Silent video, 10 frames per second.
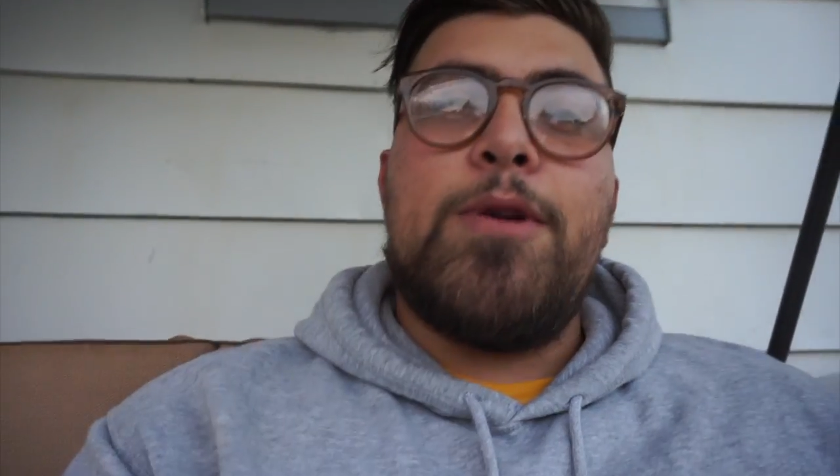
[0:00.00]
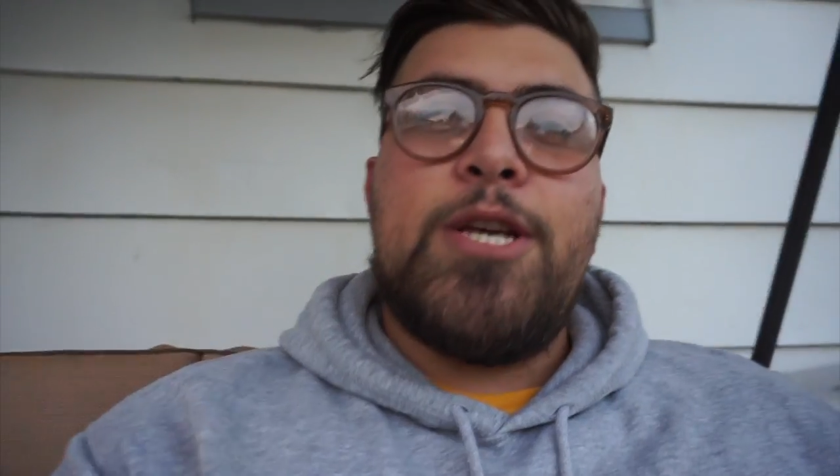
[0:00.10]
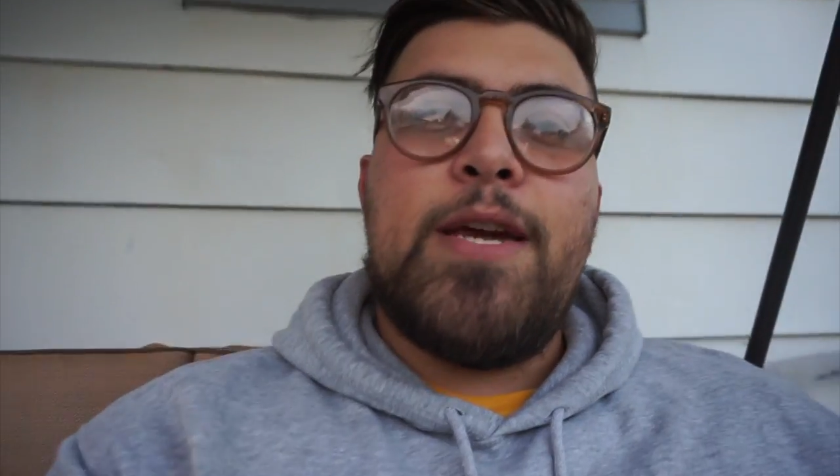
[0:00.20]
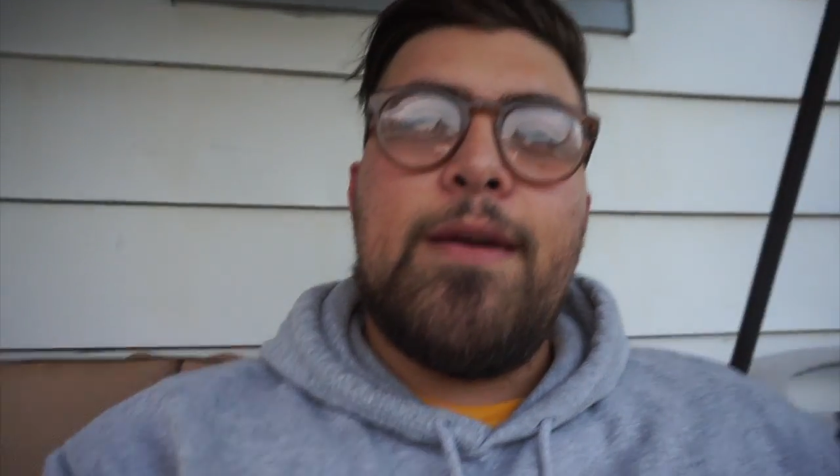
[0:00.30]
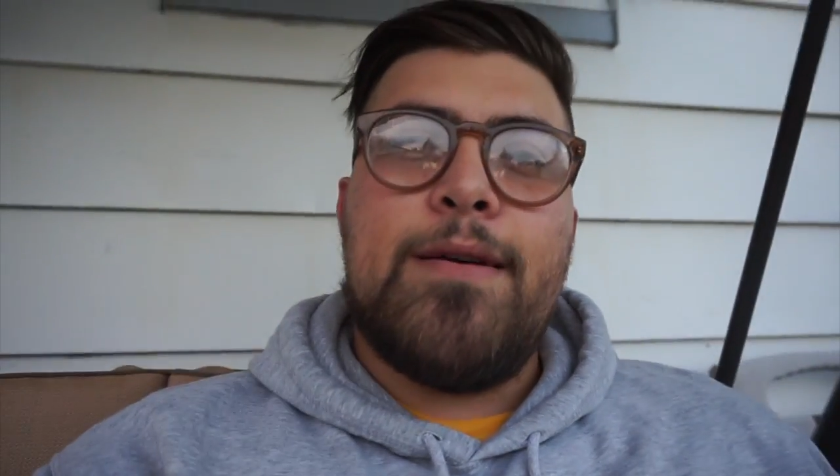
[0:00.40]
When
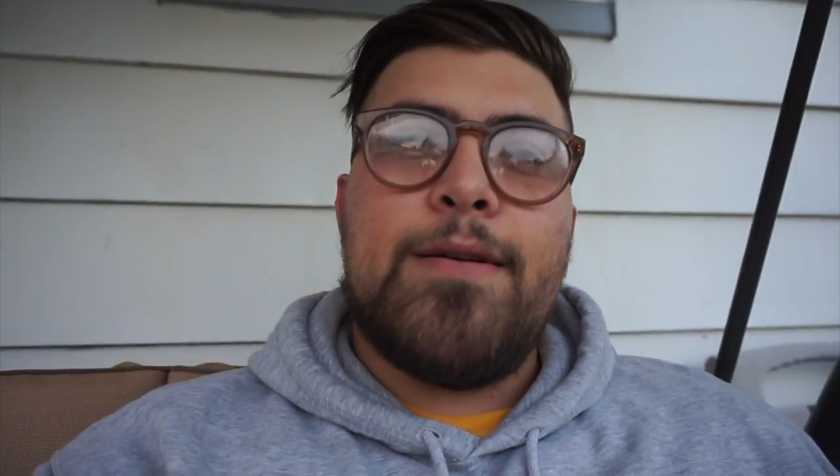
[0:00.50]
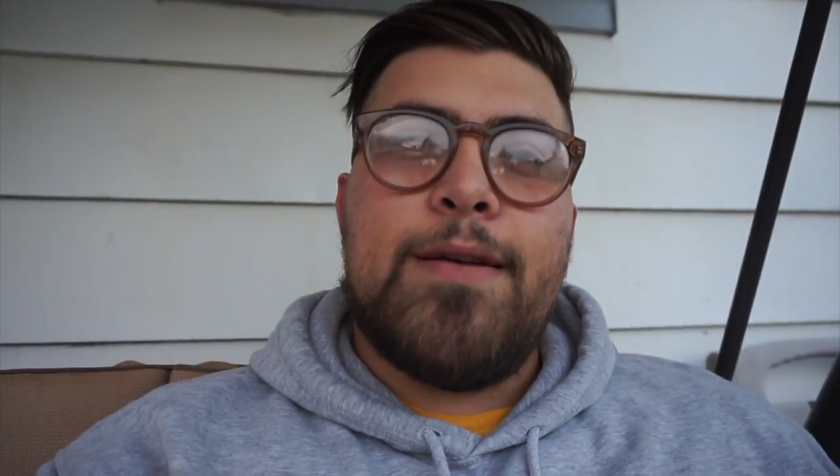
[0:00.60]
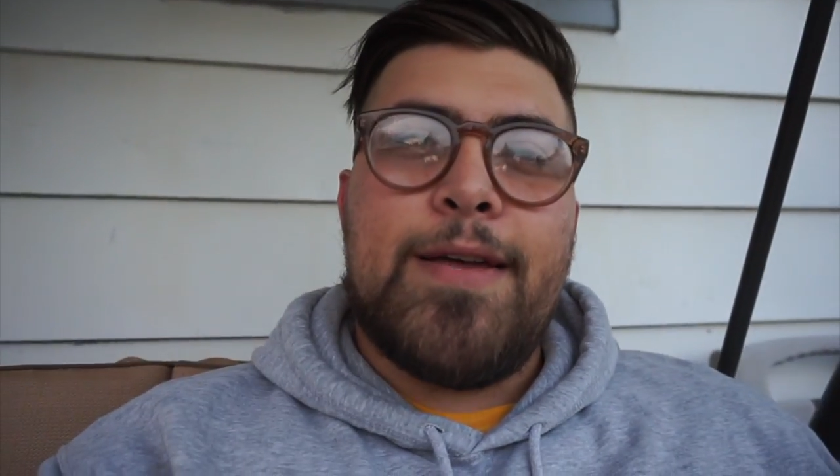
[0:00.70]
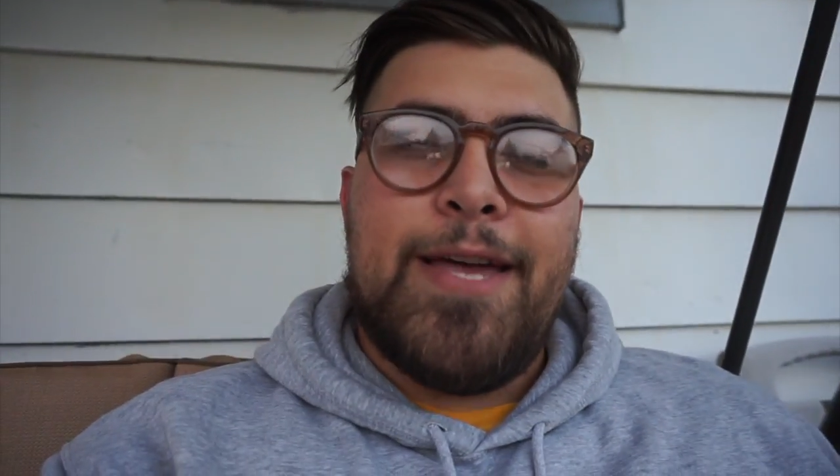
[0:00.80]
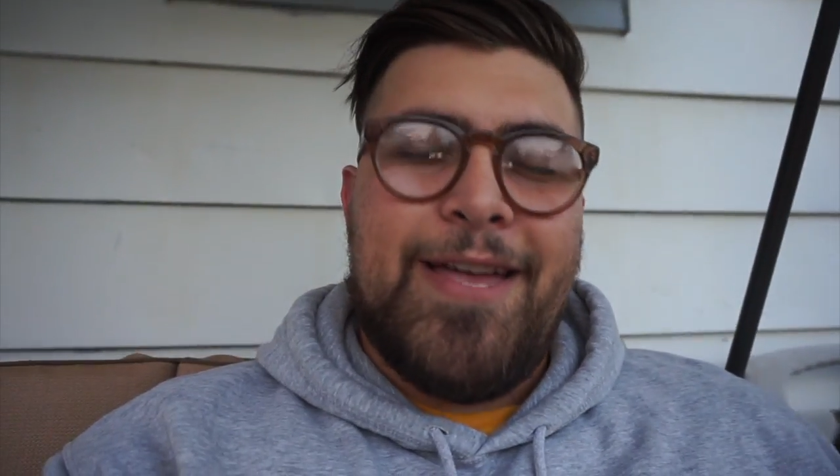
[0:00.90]
she
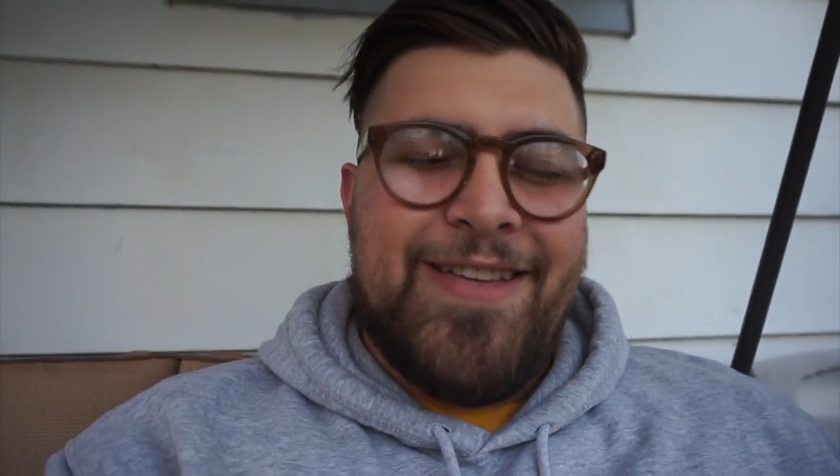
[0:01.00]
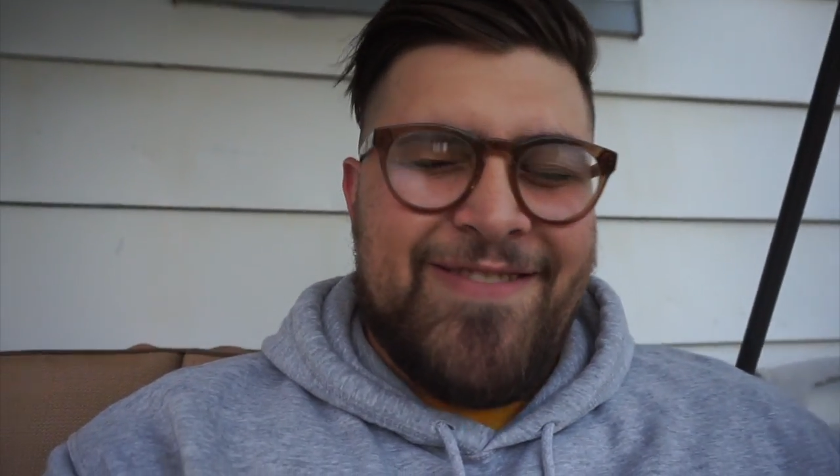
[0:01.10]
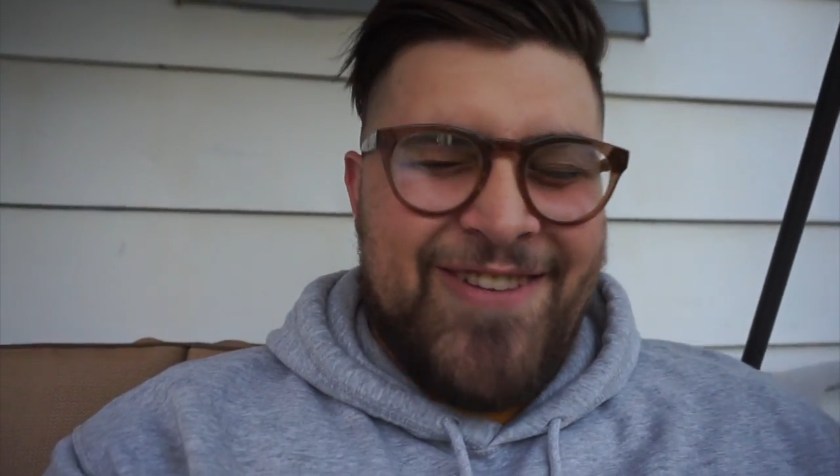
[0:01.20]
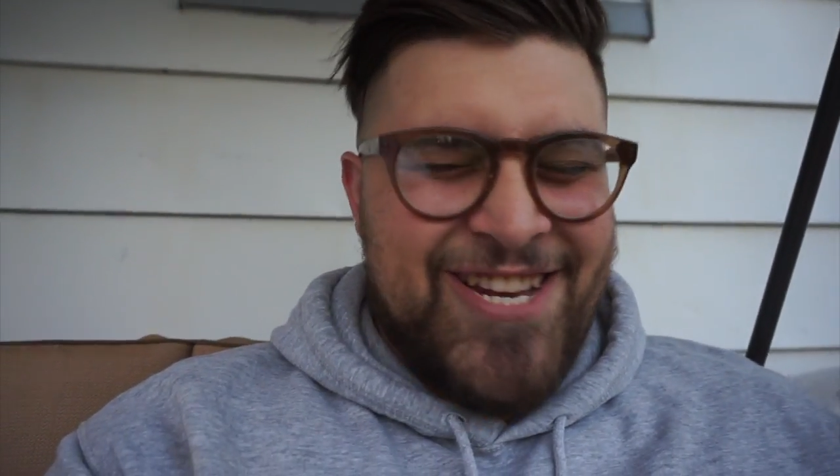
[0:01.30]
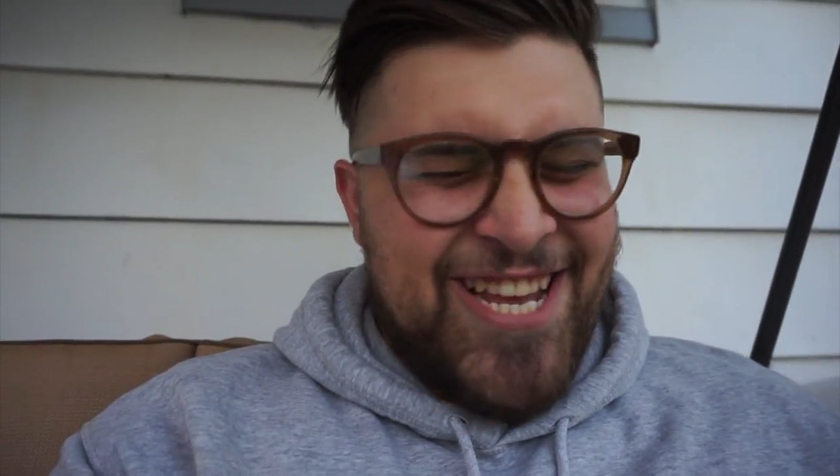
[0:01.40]

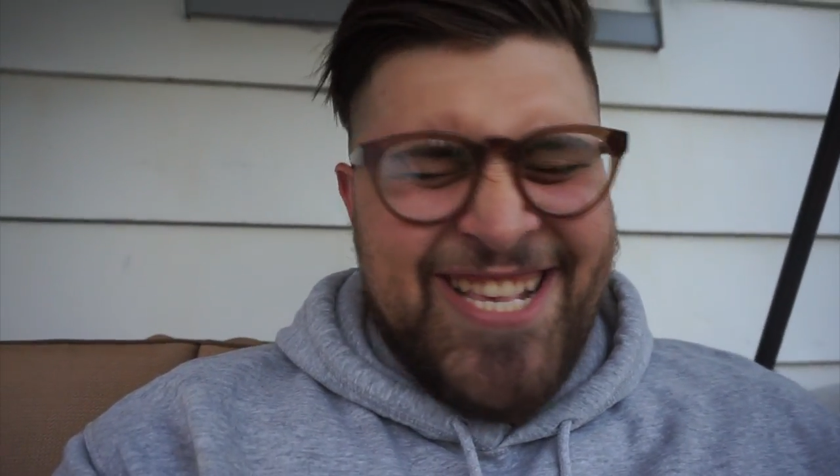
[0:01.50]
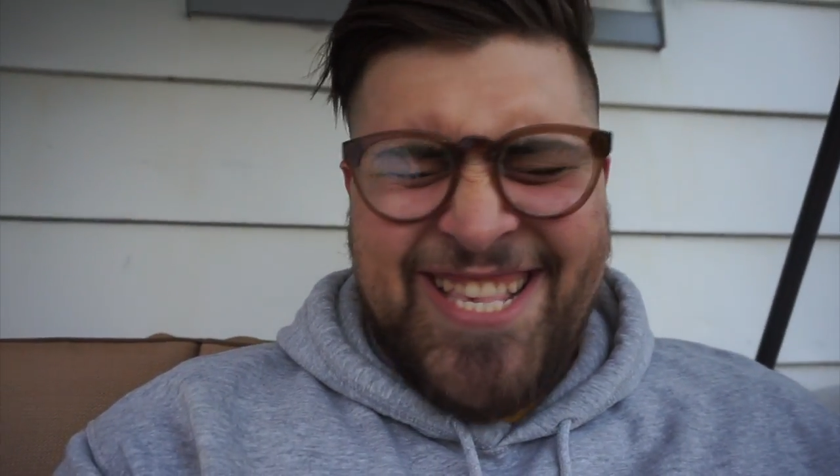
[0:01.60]
when she